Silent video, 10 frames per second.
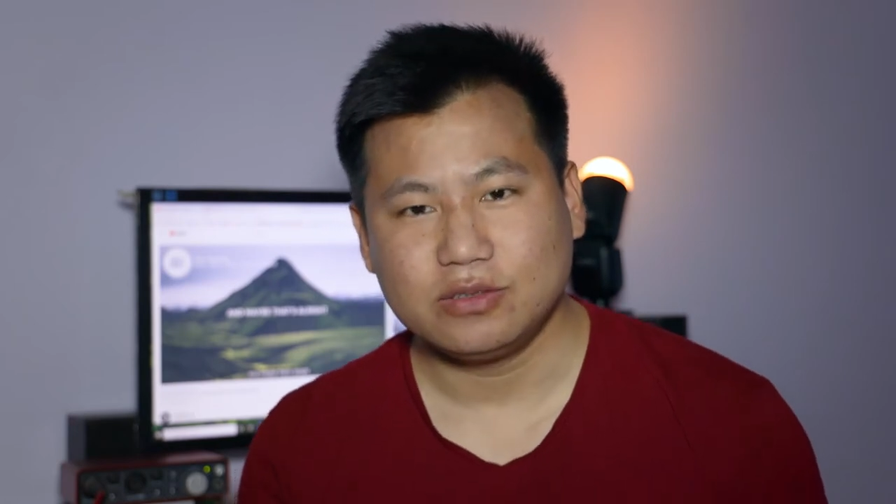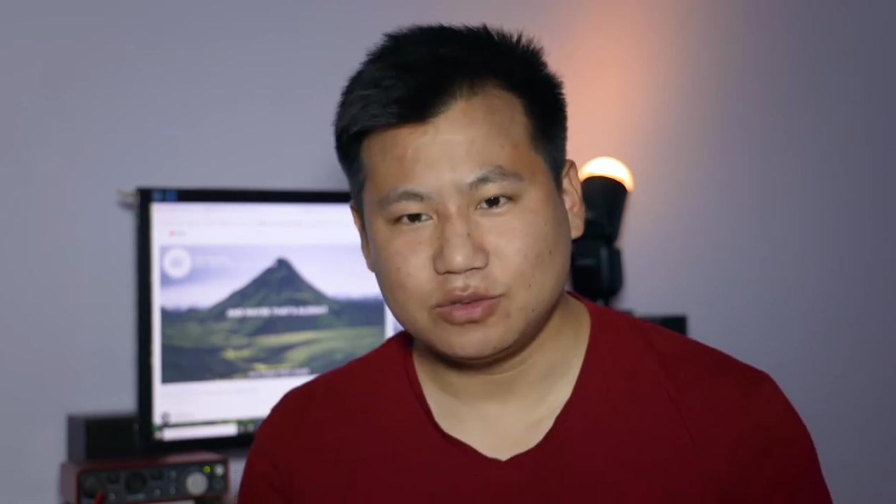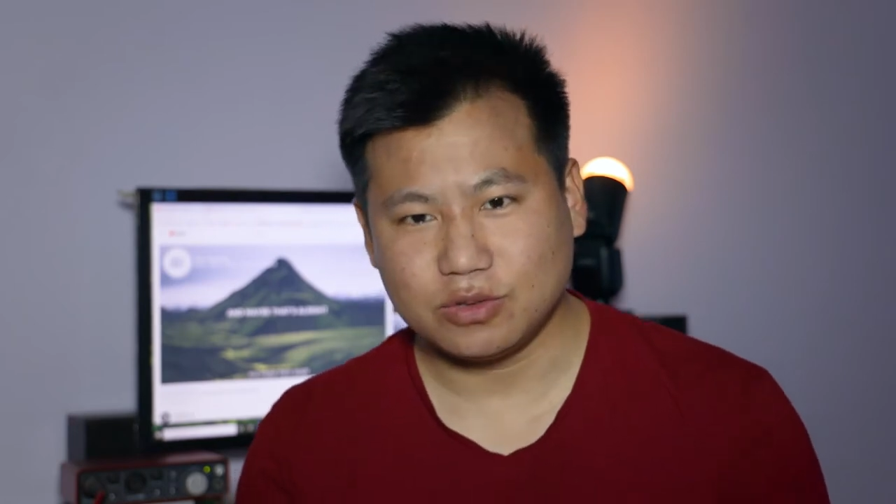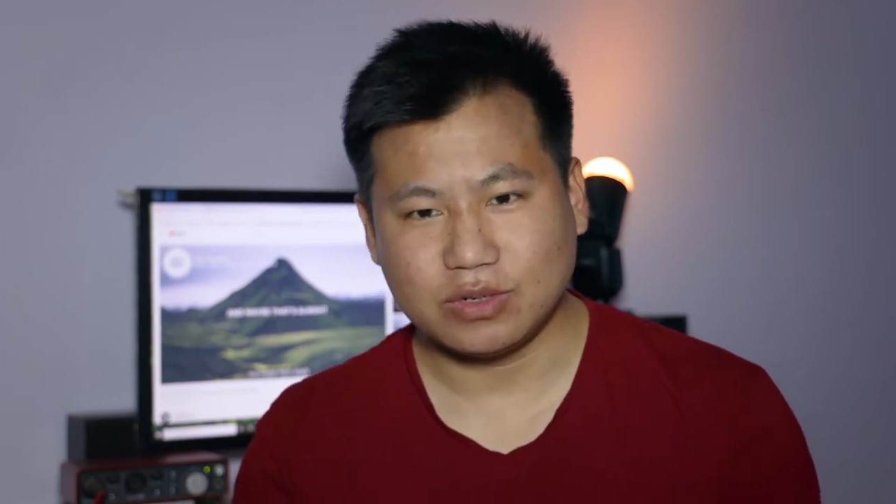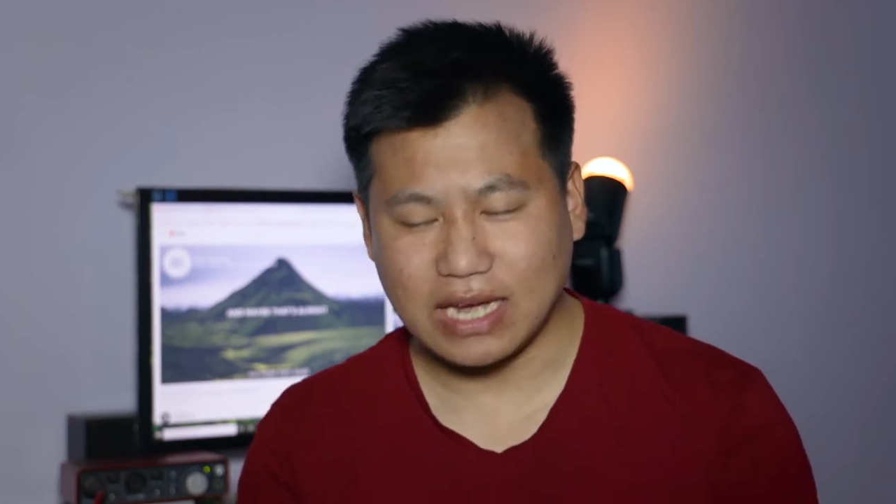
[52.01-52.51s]

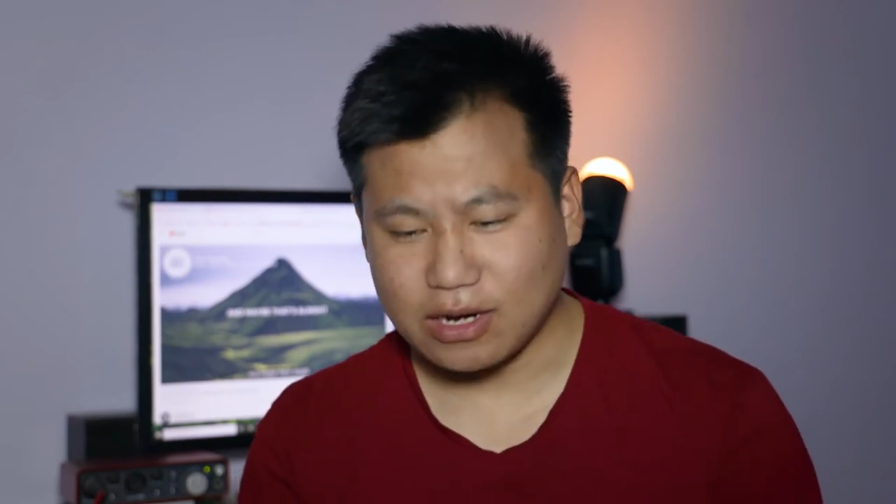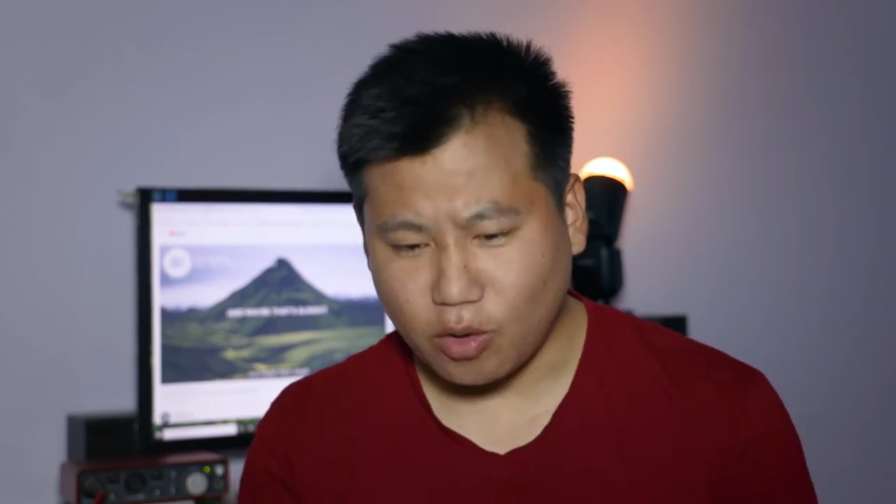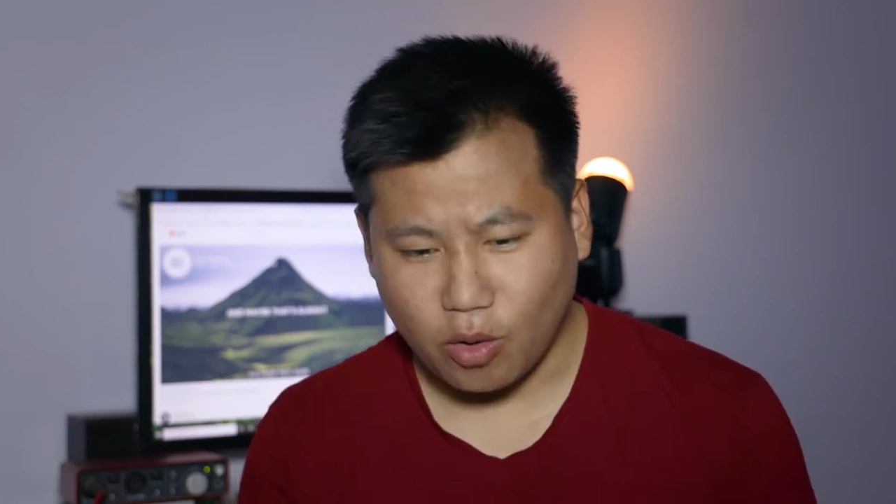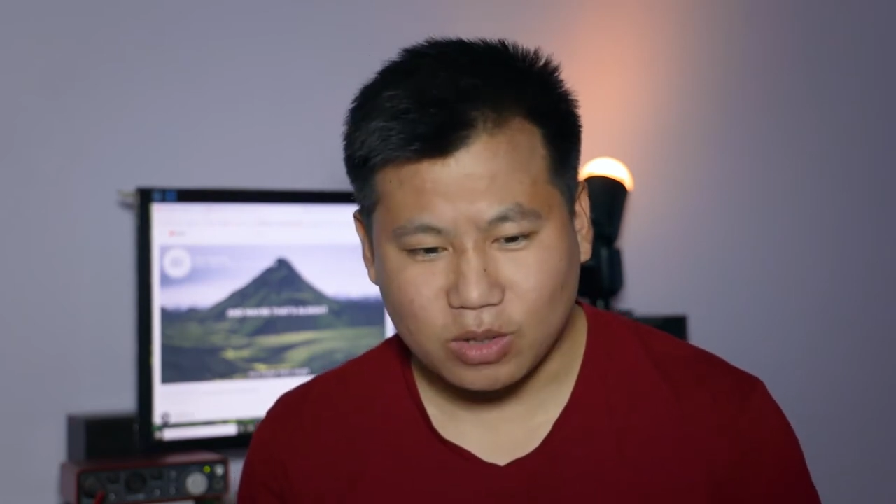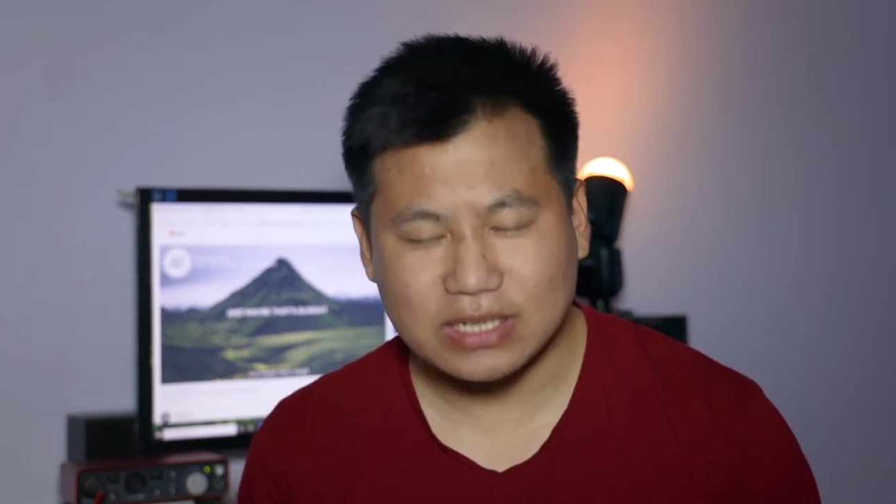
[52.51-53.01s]
to get
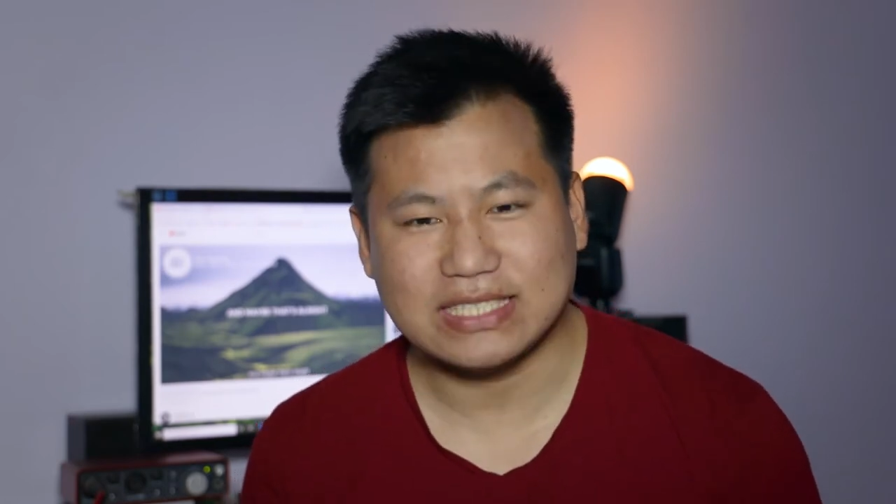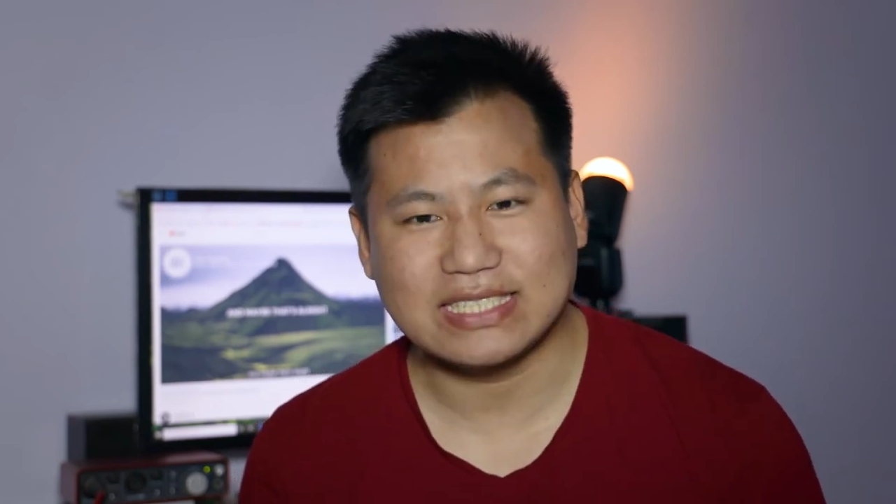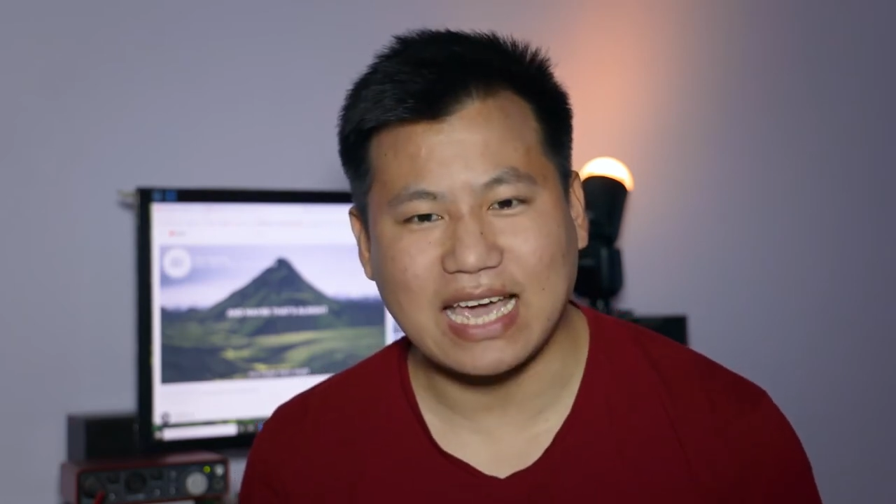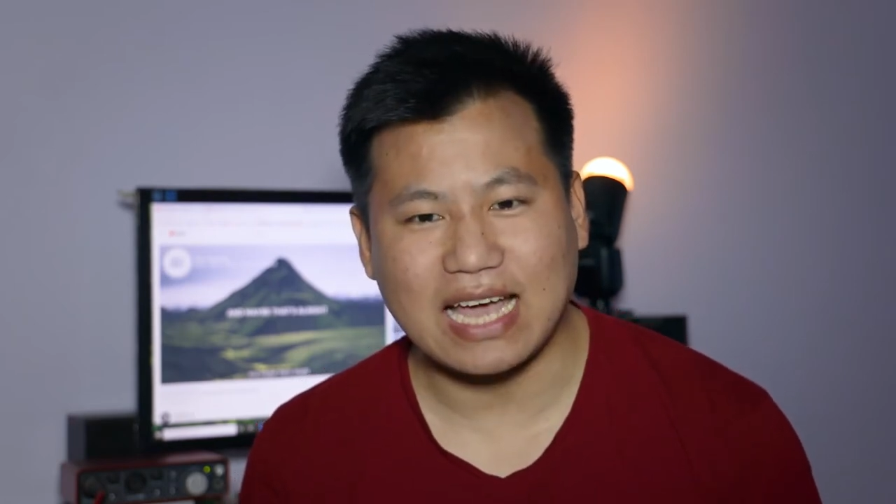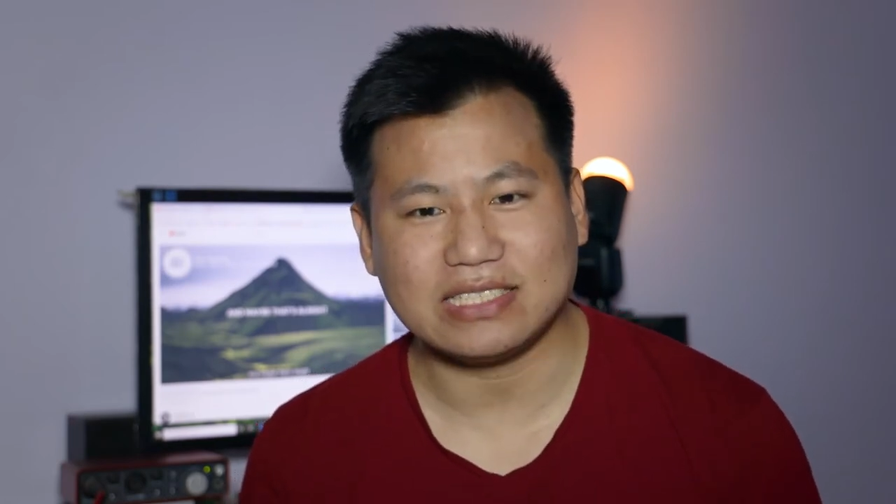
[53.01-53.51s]
all these
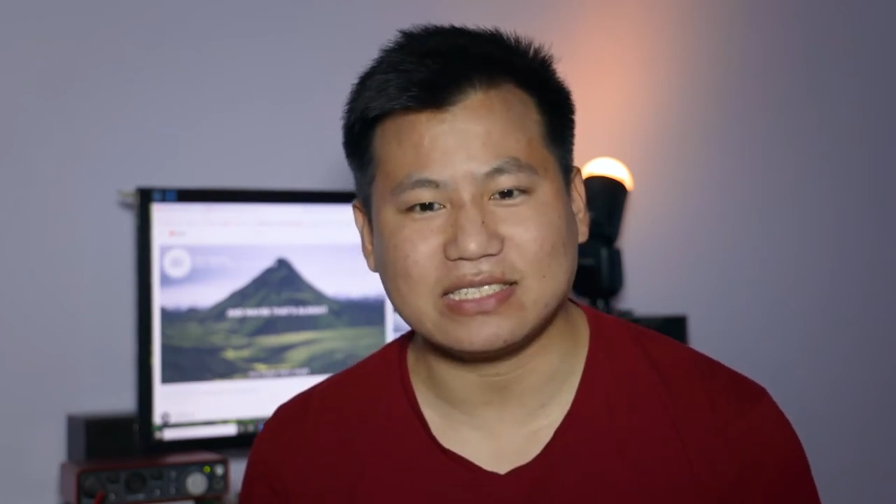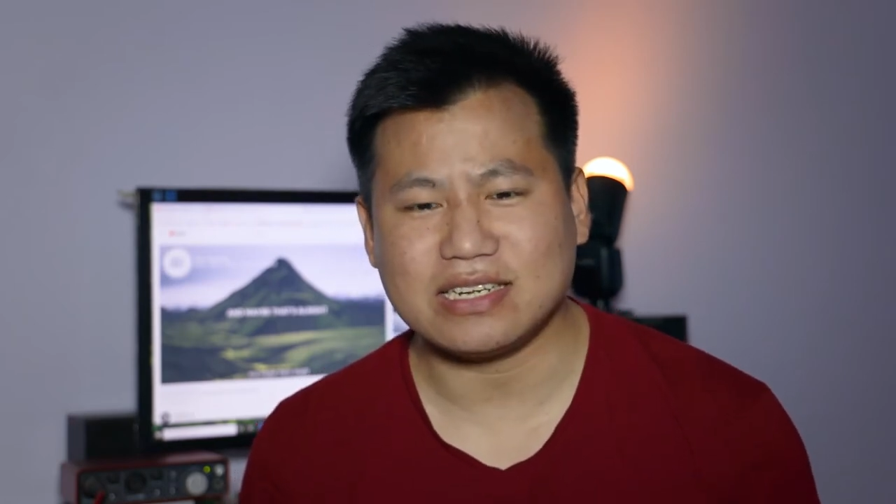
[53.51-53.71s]
gadgets.